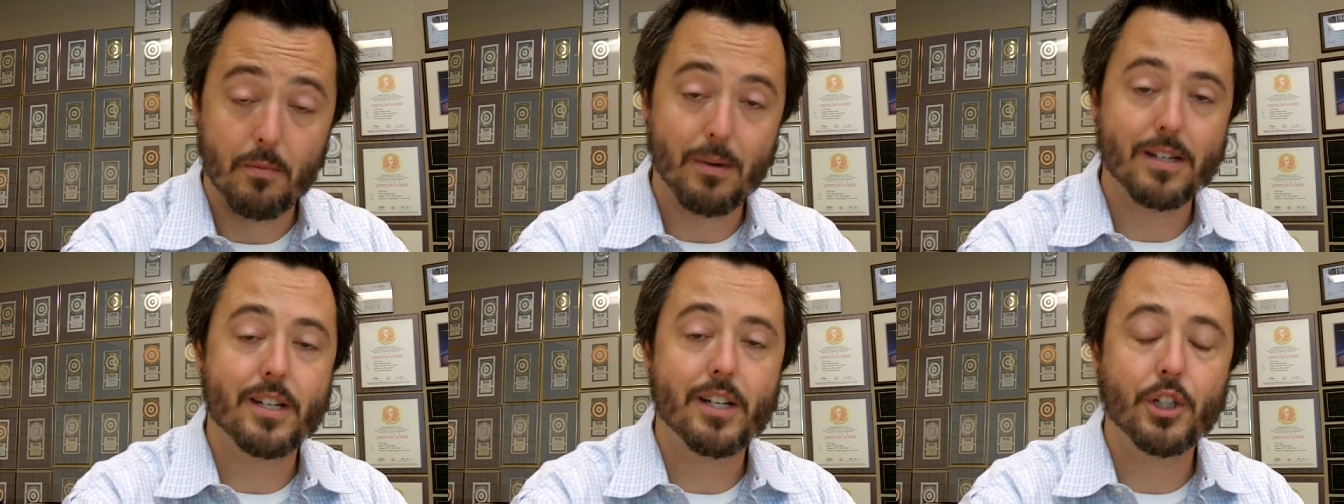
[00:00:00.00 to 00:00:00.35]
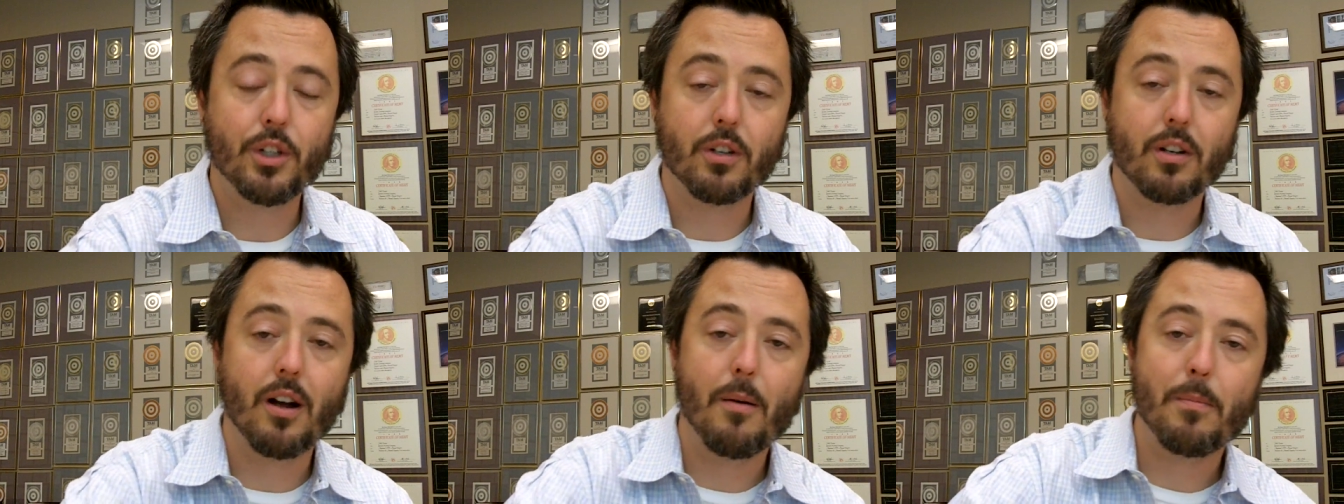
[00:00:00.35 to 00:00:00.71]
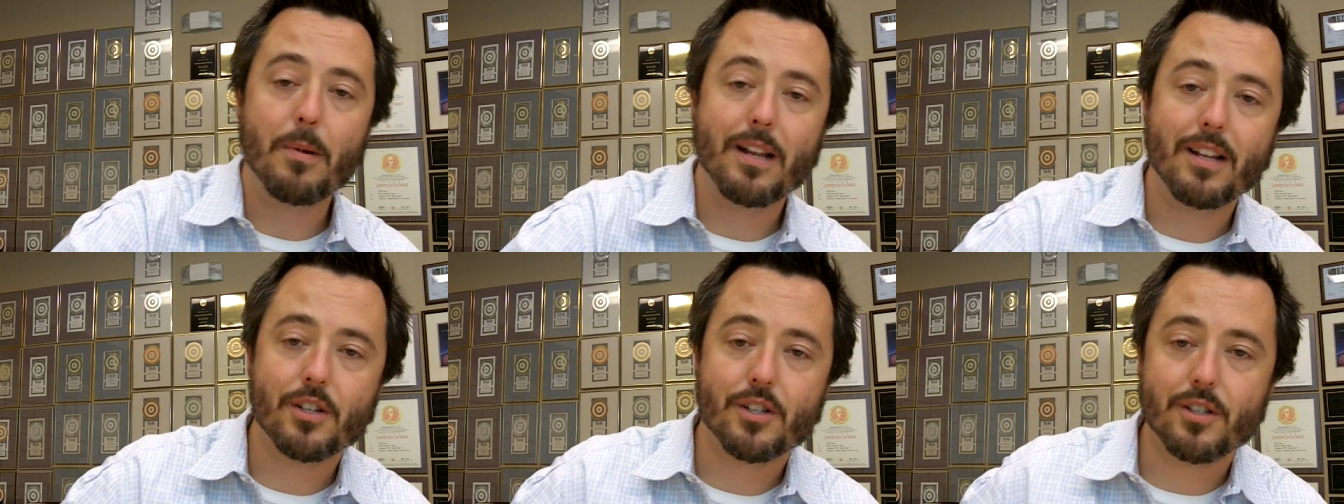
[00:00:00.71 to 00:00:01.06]
My t-shirt
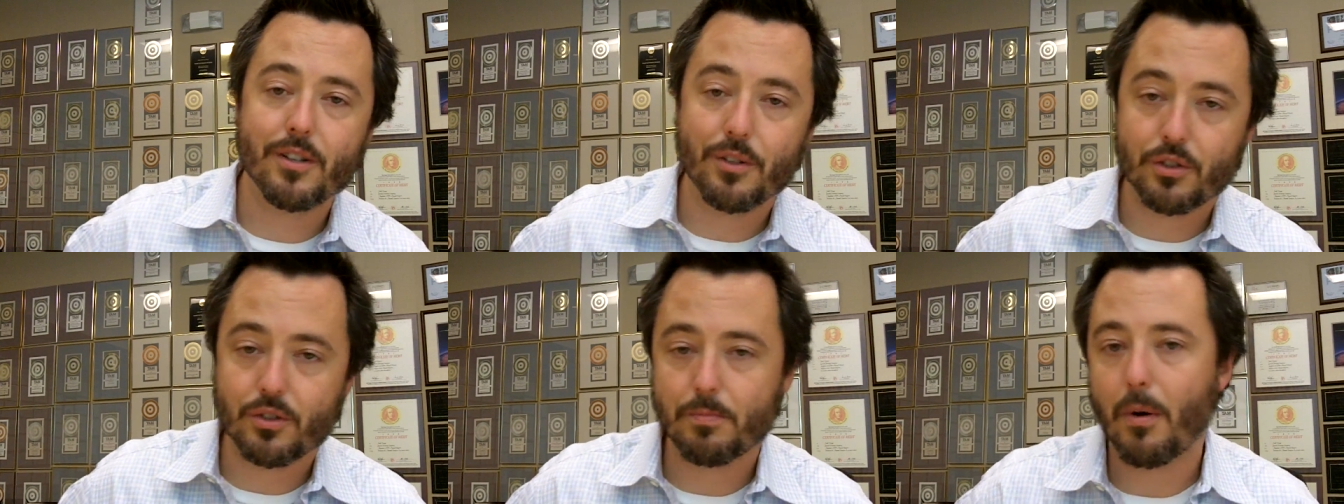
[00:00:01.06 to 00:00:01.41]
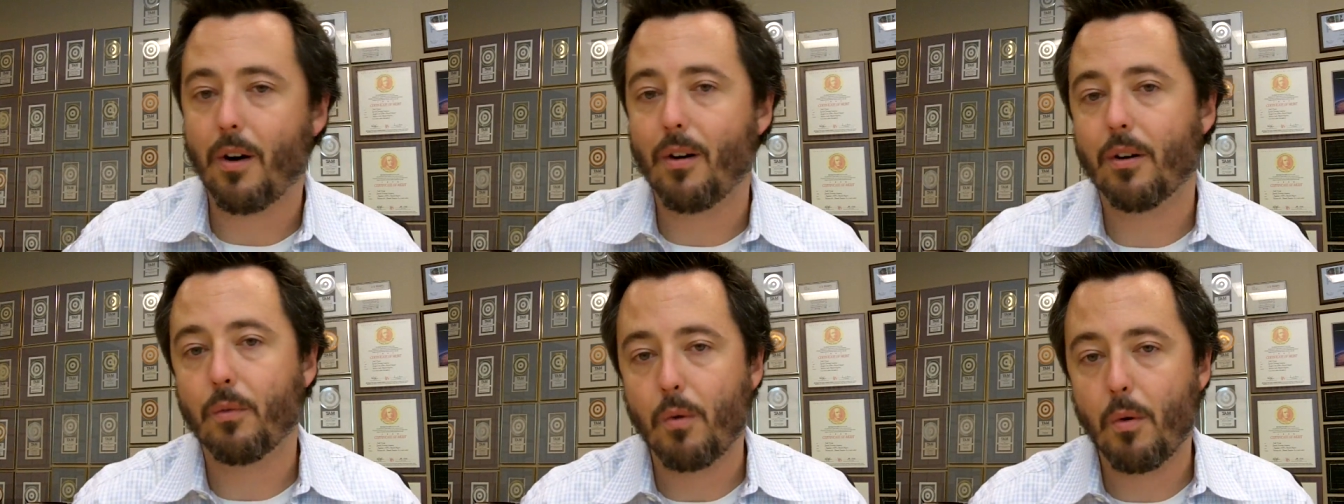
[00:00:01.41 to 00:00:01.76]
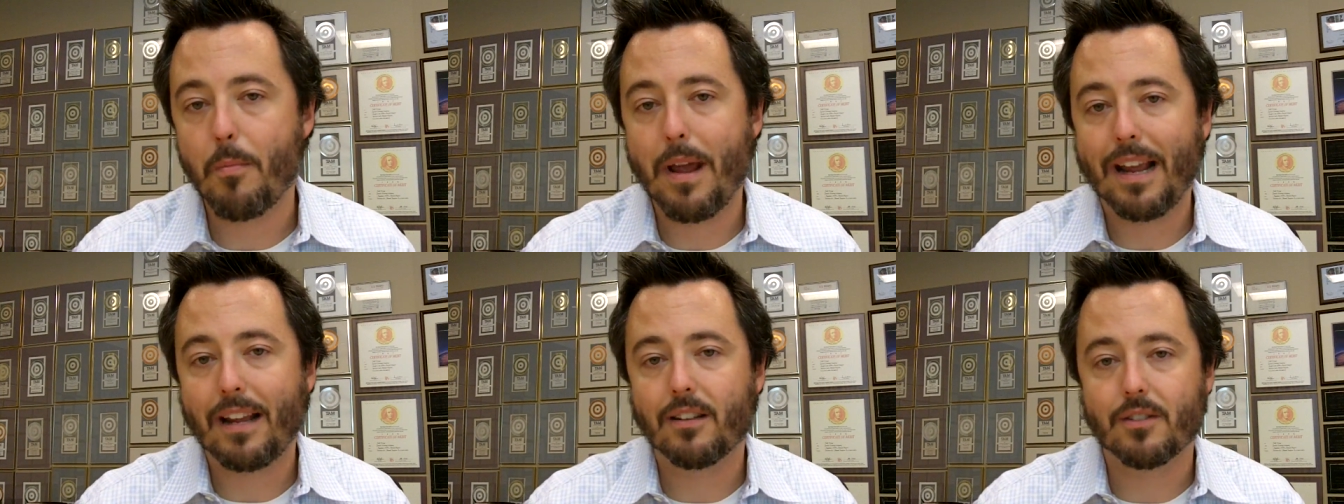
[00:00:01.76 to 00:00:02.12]
company is still small. It
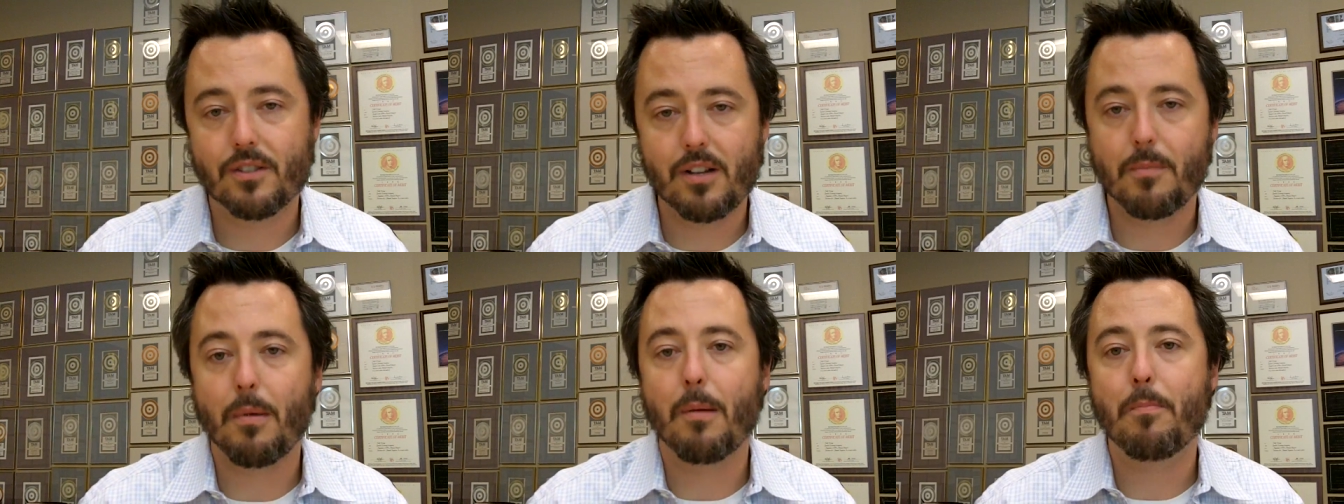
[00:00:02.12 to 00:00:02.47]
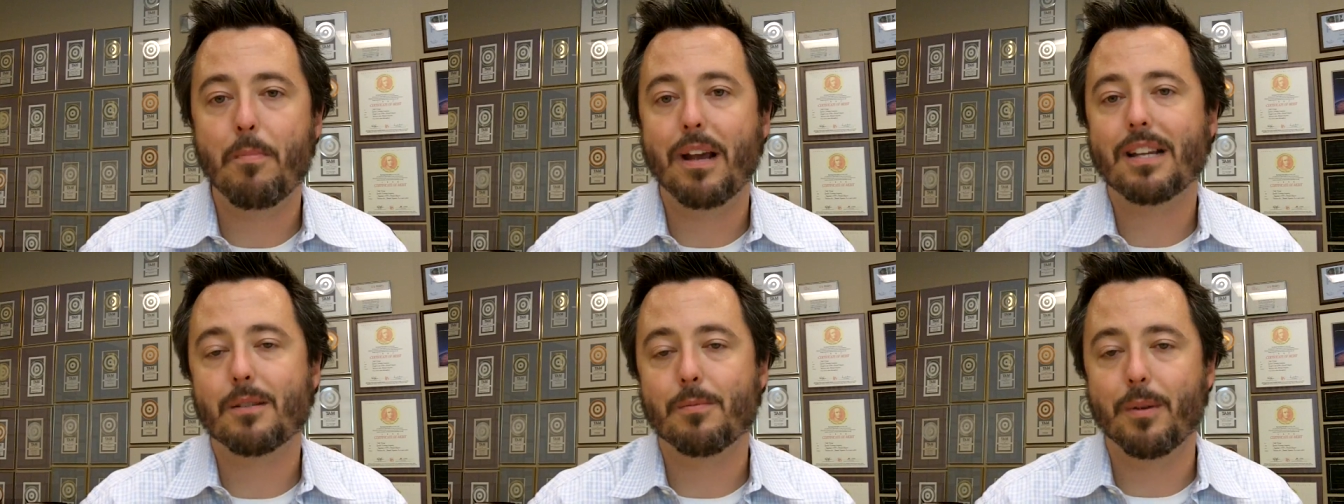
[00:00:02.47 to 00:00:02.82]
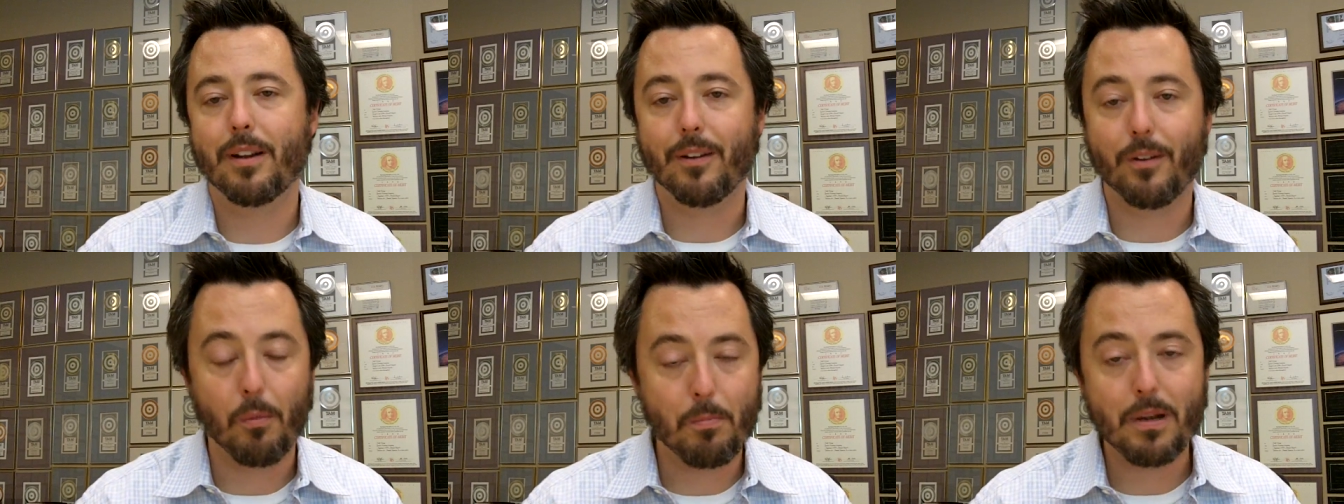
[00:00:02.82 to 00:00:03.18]
remains in my
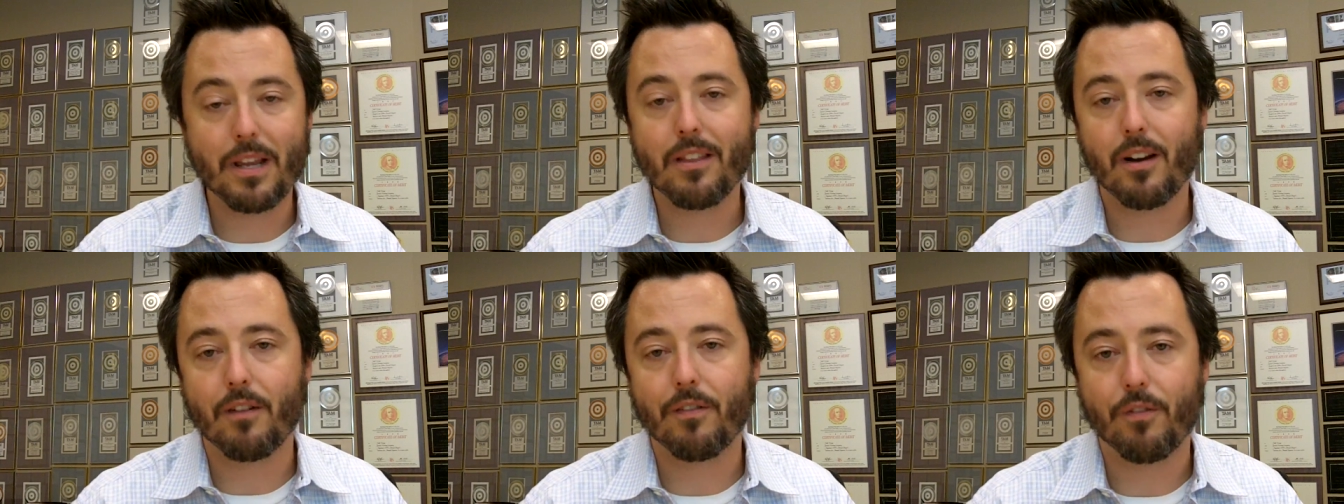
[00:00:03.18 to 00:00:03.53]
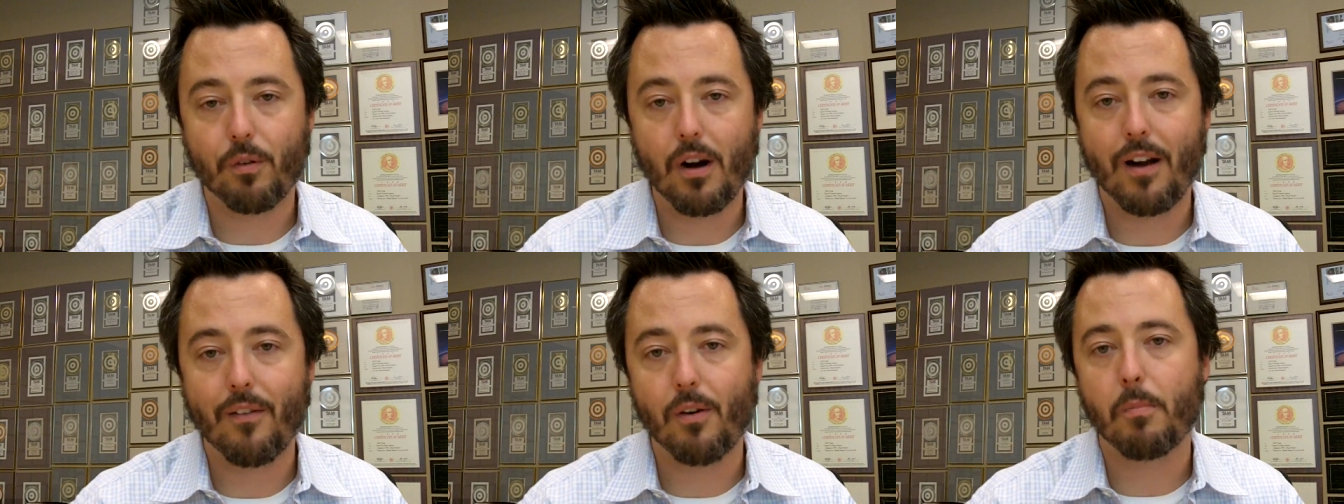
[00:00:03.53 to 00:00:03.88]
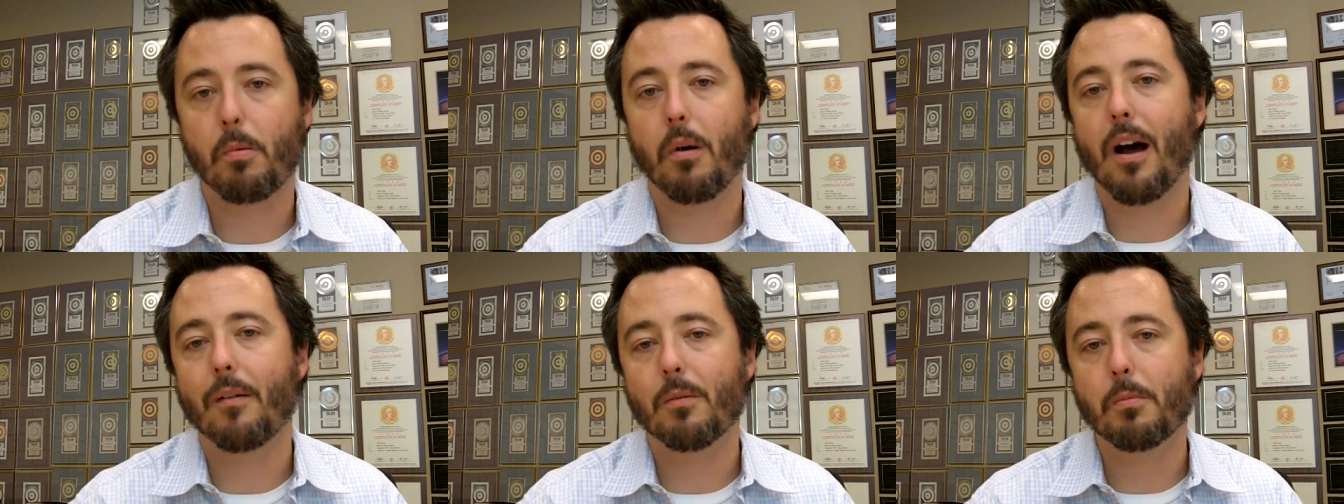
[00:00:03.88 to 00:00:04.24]
basement. It'll be there forever,
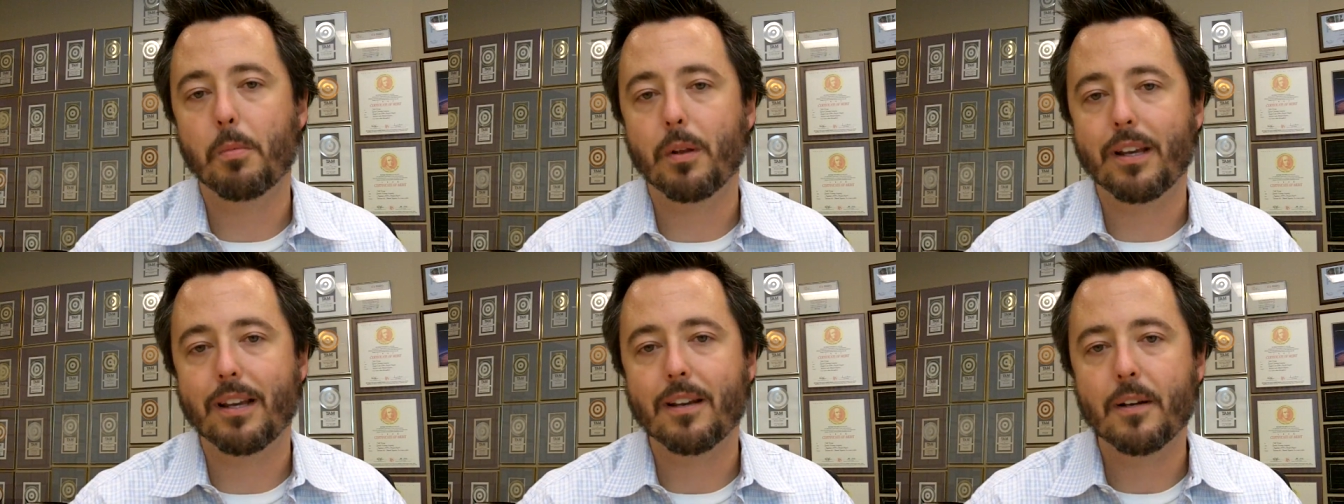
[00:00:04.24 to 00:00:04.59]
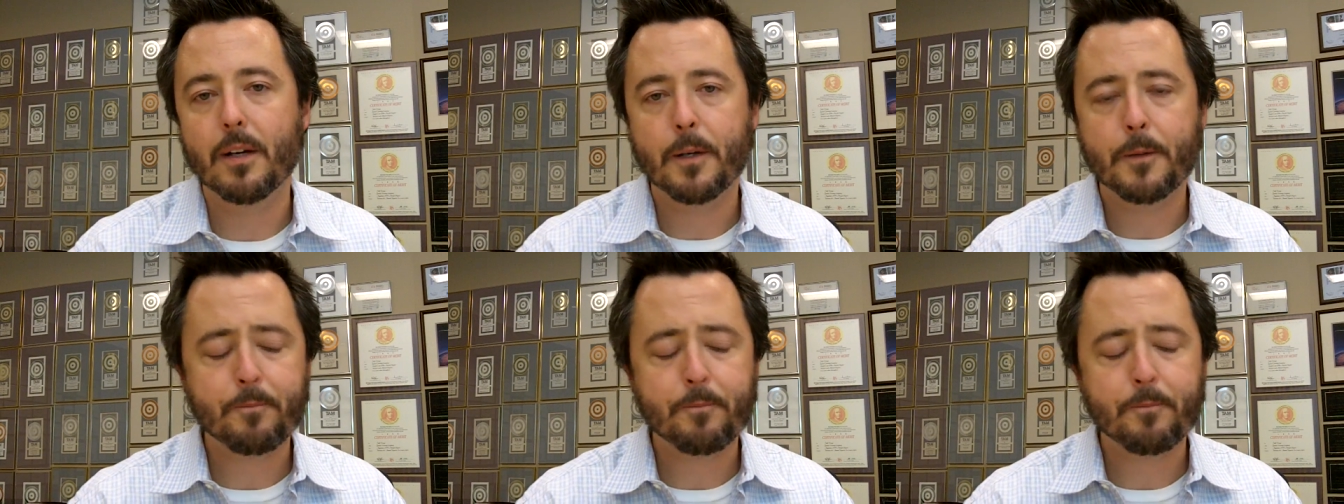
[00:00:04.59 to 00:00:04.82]
probably.